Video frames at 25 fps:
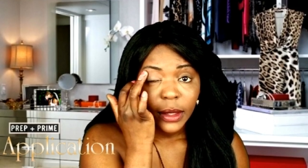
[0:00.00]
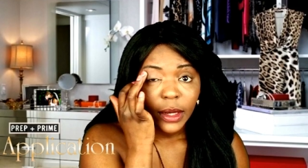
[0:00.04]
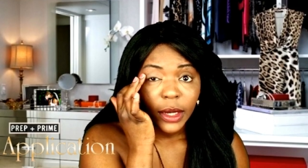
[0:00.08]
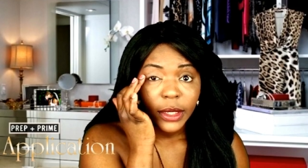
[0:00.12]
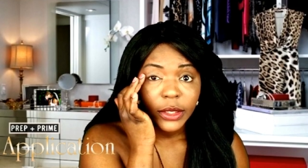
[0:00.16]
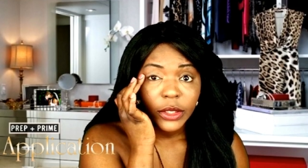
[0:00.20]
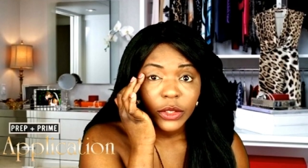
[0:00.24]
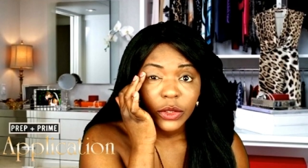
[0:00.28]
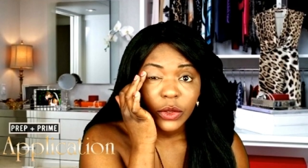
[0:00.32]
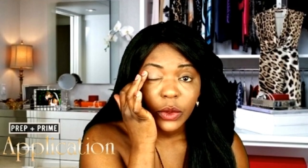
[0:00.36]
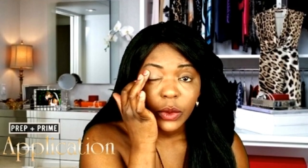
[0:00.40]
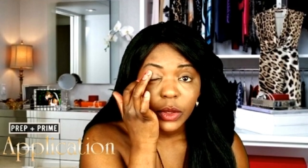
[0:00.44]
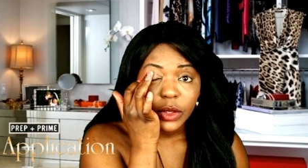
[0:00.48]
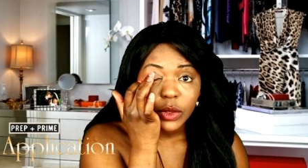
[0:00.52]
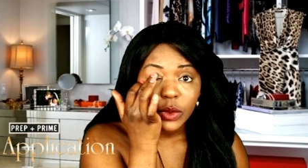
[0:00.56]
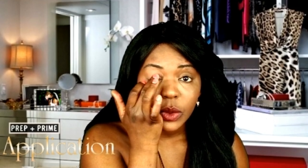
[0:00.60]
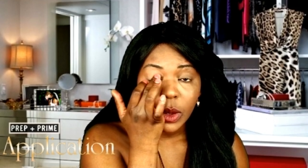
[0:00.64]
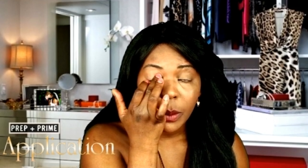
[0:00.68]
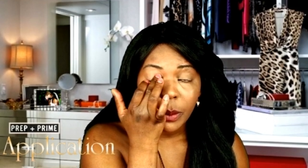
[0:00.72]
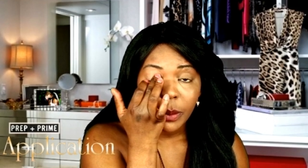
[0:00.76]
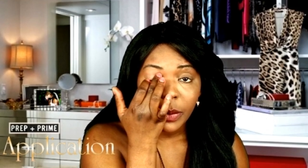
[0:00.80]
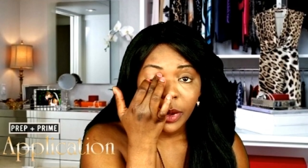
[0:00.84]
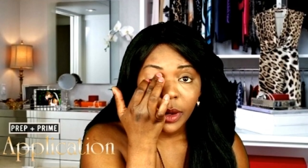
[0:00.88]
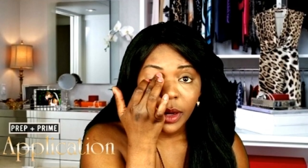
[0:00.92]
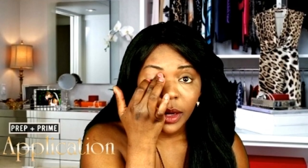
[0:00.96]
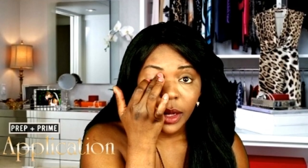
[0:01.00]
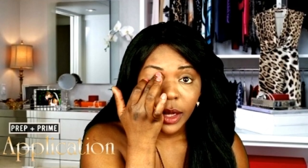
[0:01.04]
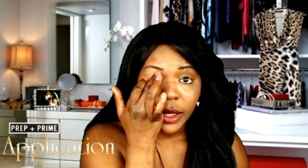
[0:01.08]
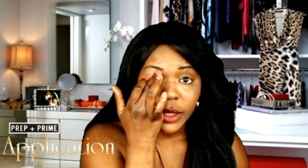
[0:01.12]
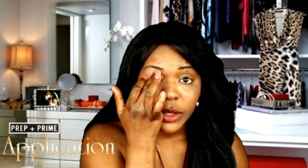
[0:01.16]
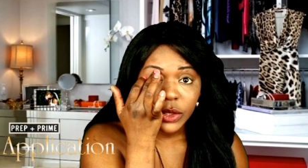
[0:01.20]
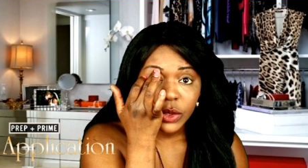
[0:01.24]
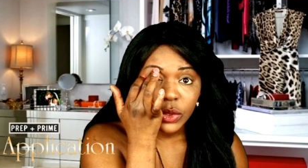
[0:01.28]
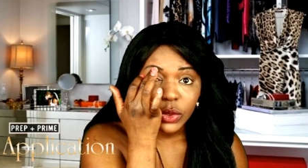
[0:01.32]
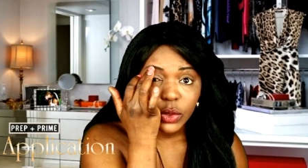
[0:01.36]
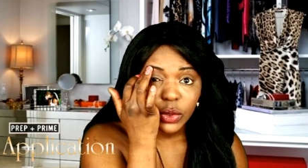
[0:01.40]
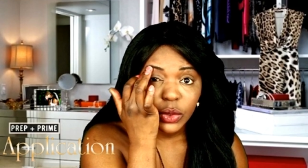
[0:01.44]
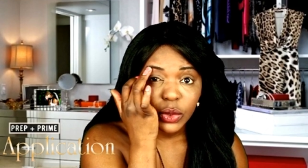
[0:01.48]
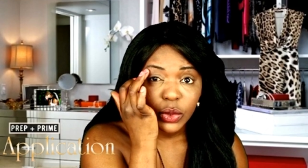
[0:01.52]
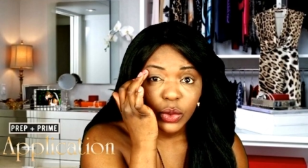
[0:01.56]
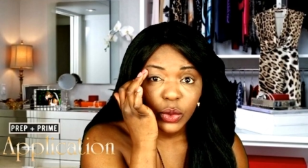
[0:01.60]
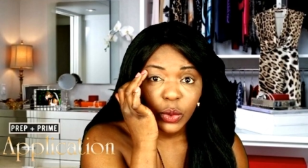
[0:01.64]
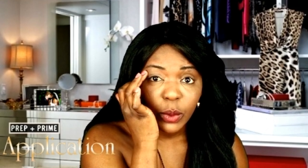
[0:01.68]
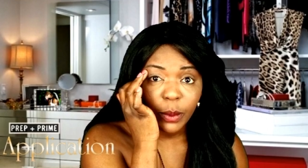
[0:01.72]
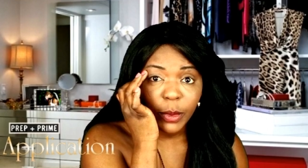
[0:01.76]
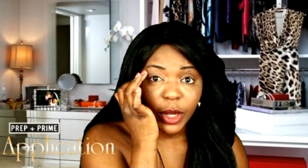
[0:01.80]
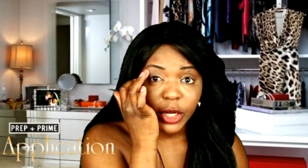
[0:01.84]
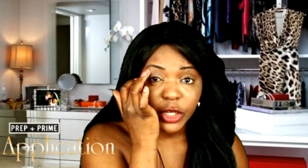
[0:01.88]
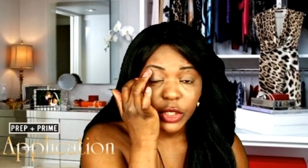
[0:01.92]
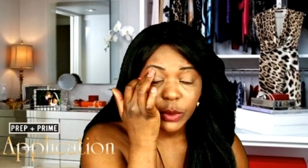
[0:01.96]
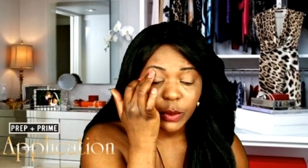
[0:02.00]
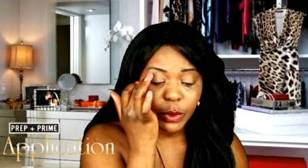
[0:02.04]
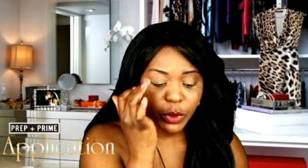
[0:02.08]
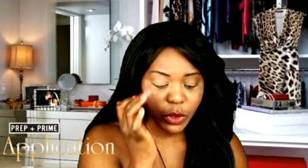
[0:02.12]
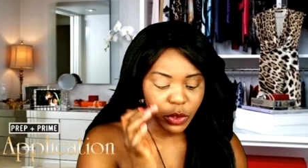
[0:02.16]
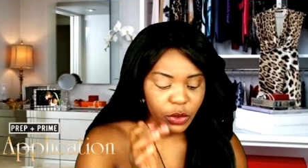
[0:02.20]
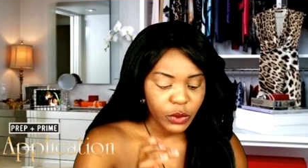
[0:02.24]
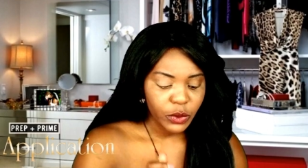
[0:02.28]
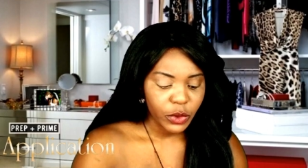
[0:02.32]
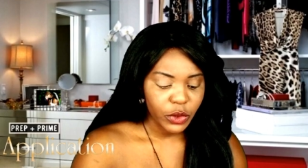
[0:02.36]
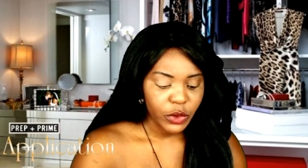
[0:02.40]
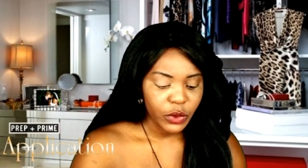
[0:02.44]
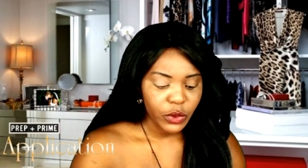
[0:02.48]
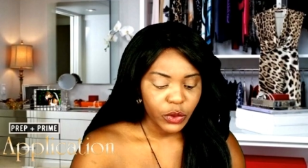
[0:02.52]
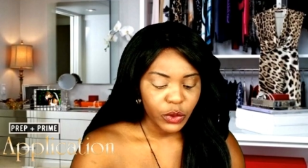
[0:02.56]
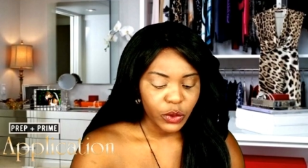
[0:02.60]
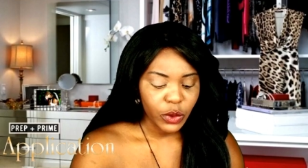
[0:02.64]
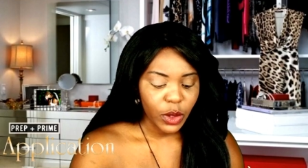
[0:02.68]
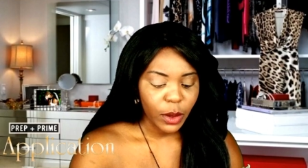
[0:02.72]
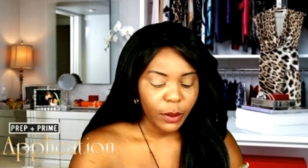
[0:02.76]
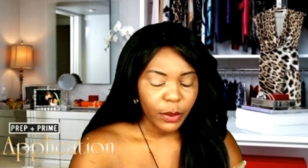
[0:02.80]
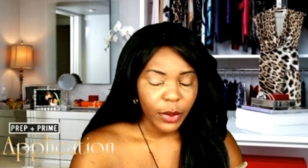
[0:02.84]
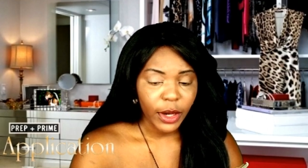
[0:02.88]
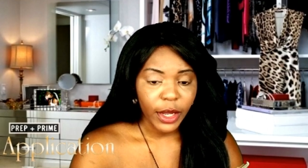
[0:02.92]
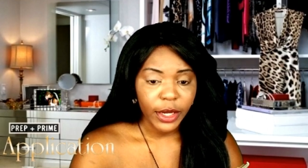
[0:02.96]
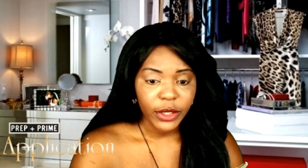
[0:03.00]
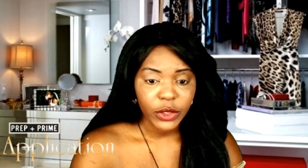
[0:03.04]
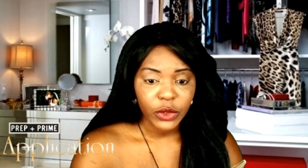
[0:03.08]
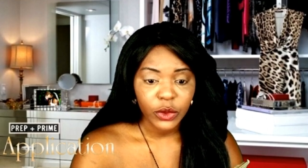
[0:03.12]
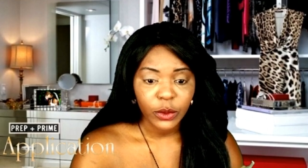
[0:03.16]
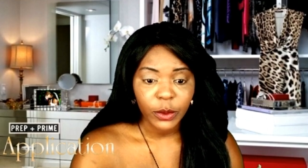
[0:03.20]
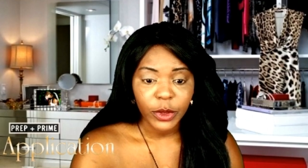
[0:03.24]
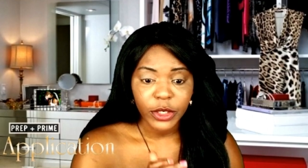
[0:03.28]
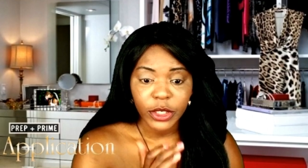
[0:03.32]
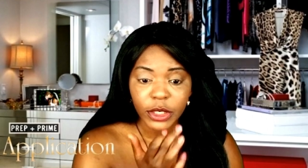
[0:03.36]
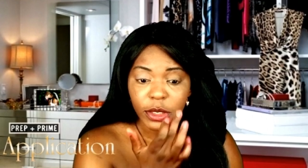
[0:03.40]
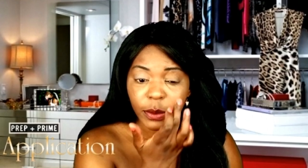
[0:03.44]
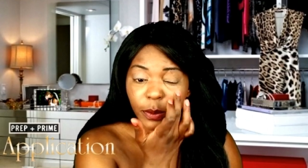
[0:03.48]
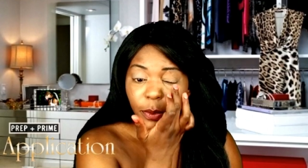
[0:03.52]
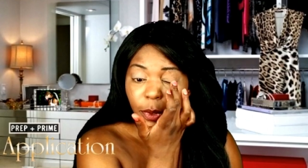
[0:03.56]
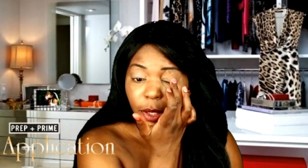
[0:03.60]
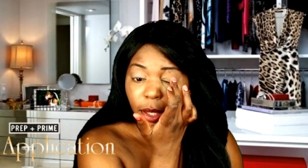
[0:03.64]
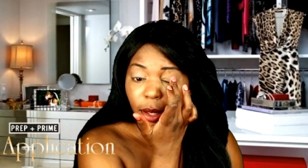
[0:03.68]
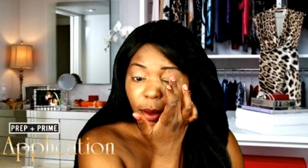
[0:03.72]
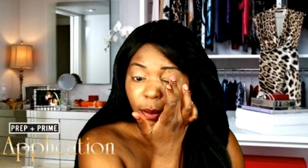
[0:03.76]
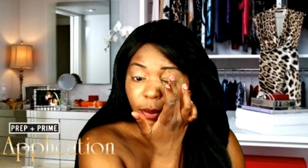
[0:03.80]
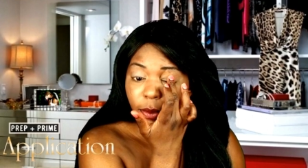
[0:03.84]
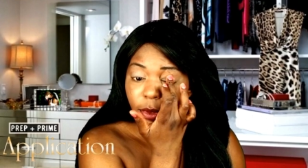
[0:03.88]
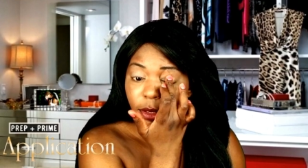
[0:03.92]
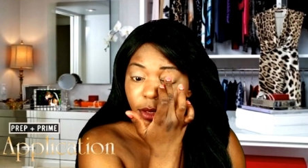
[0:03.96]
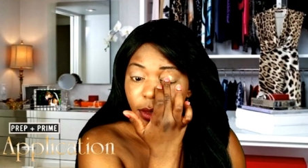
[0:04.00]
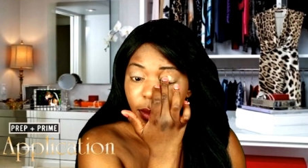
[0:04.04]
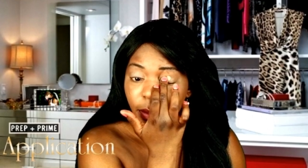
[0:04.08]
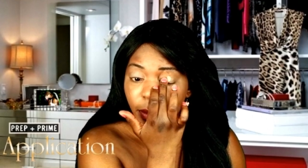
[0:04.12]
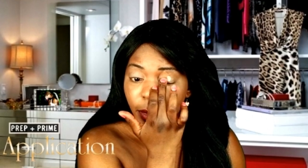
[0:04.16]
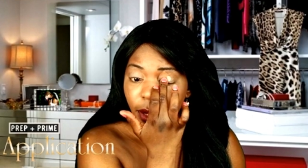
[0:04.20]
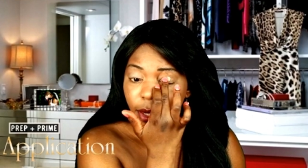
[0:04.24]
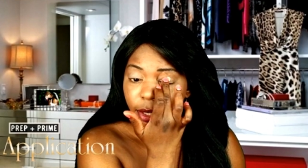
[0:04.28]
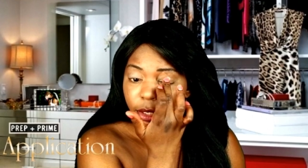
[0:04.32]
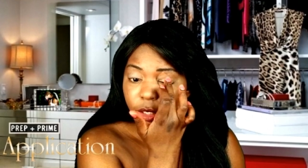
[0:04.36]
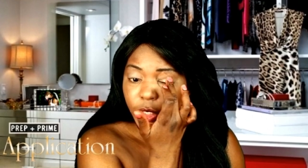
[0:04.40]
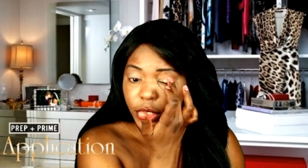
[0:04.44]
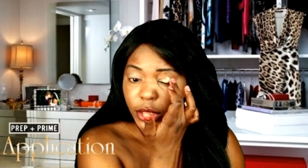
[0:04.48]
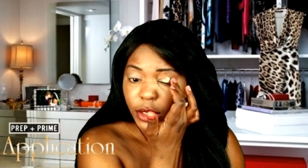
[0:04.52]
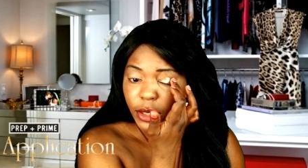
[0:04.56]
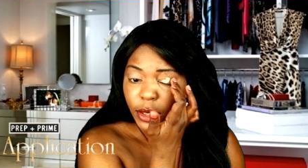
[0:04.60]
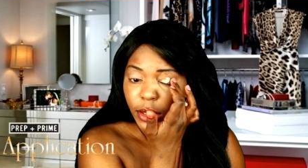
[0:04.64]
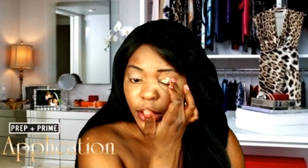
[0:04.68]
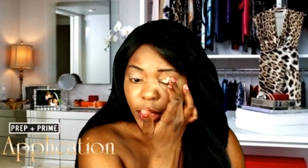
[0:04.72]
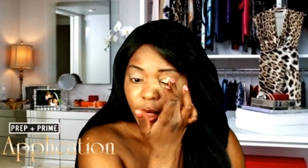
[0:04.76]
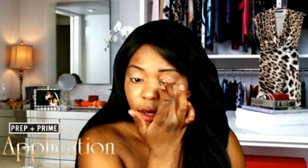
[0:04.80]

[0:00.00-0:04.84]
and you don't want to apply too much because when you do apply too much it becomes smudgy